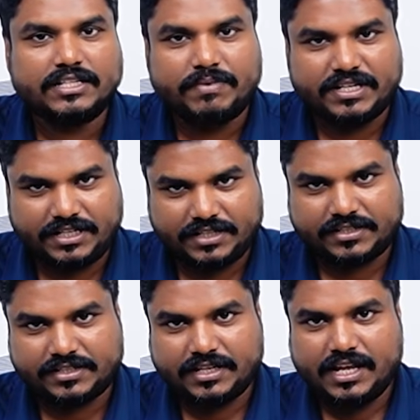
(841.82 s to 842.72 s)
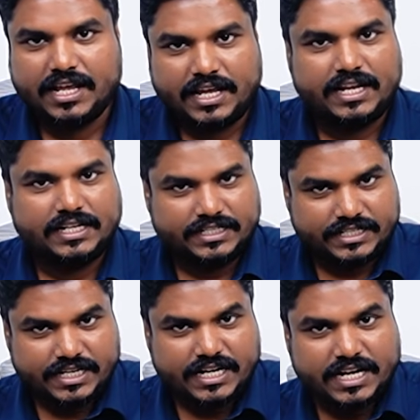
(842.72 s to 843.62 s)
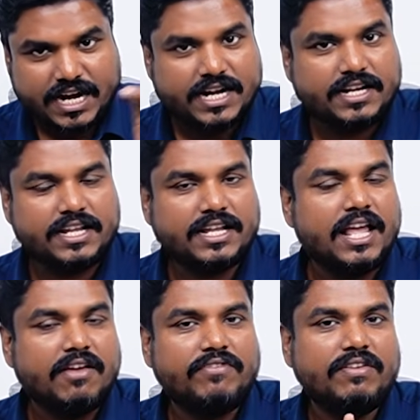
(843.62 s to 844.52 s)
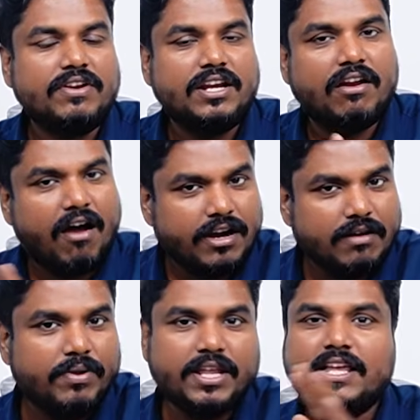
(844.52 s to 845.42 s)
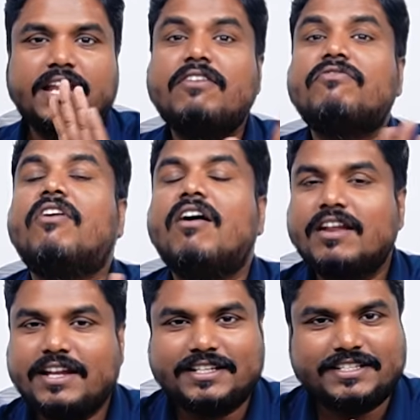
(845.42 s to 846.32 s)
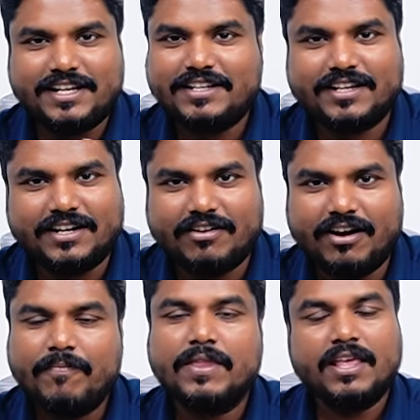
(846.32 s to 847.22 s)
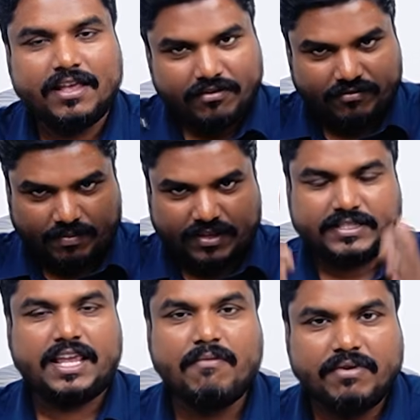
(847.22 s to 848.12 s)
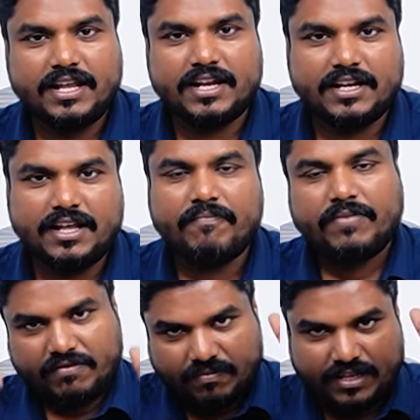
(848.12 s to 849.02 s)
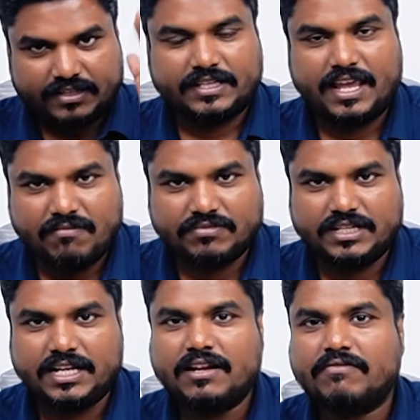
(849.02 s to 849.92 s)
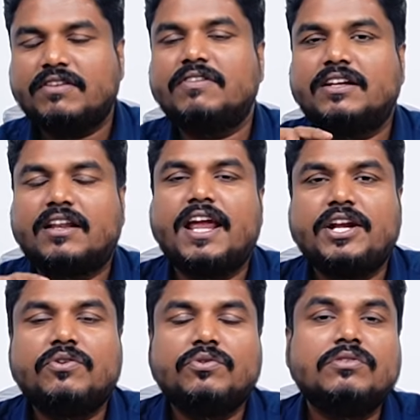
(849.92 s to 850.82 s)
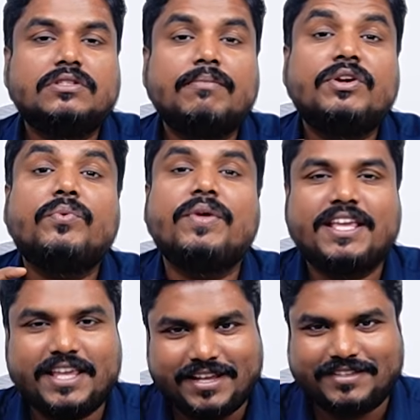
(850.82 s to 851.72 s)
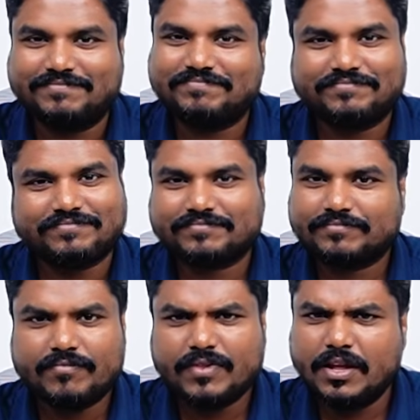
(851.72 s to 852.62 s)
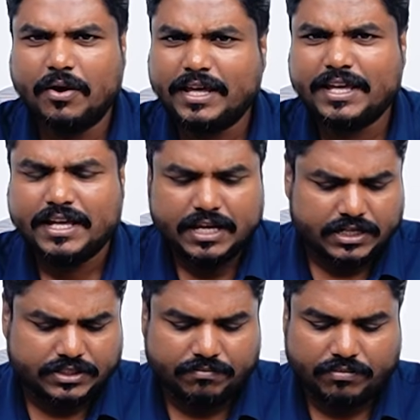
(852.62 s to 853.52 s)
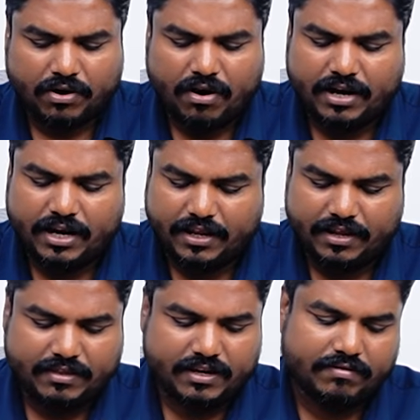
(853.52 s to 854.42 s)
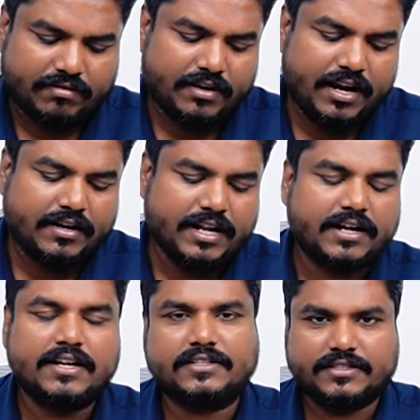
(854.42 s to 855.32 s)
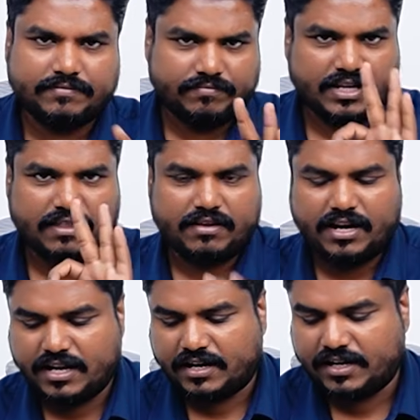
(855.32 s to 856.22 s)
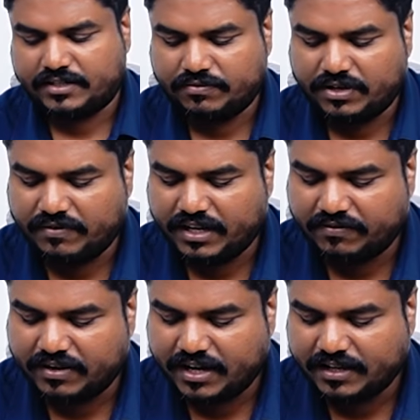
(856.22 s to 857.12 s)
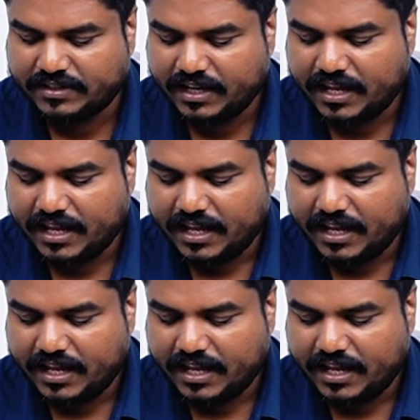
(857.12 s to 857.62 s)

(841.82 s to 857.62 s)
species. In gene editing, we will not bring any foreign genes and all. From the same DNA, from the same gene, we will try to do some tweaking. Okay, so broadly there are three techniques. One we refer it as